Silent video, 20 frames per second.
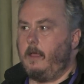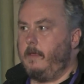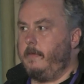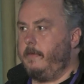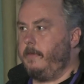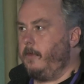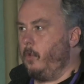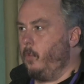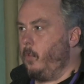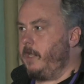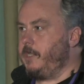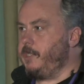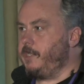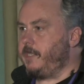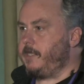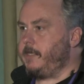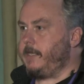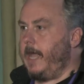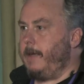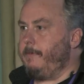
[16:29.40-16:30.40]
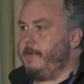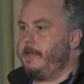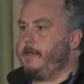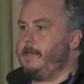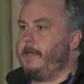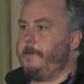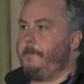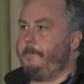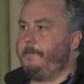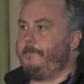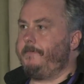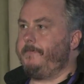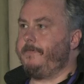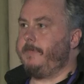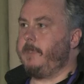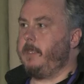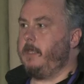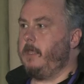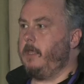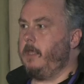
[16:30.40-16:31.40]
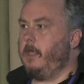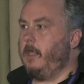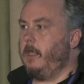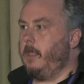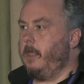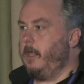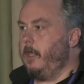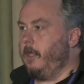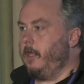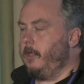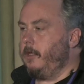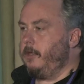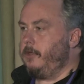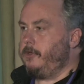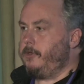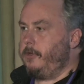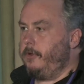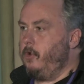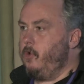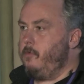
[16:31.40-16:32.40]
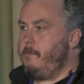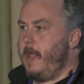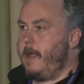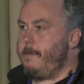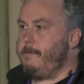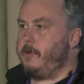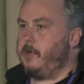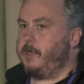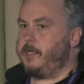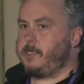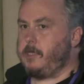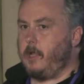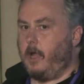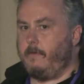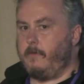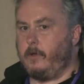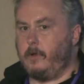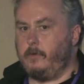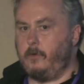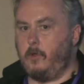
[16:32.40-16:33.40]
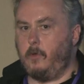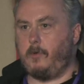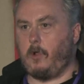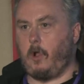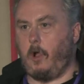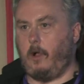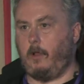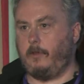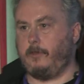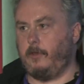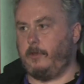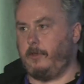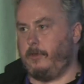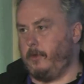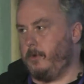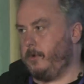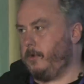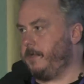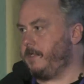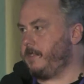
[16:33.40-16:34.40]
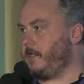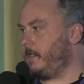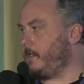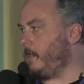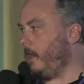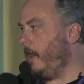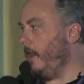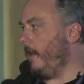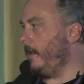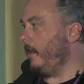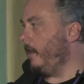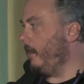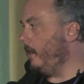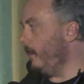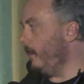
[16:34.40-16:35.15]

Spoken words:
the Witches' Sabbath, 2 members of a group called the Thule Society